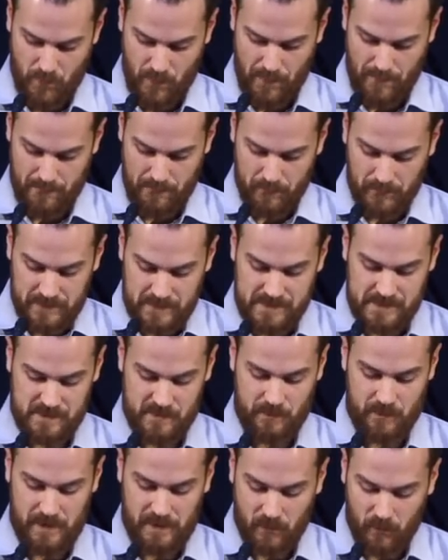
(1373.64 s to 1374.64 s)
But this is
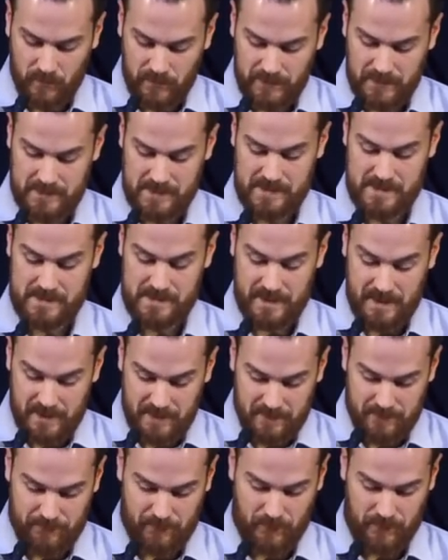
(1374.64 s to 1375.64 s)
being willing to
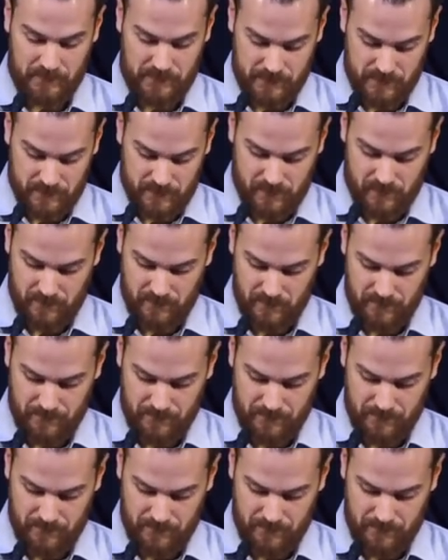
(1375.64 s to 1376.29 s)
stand for the truth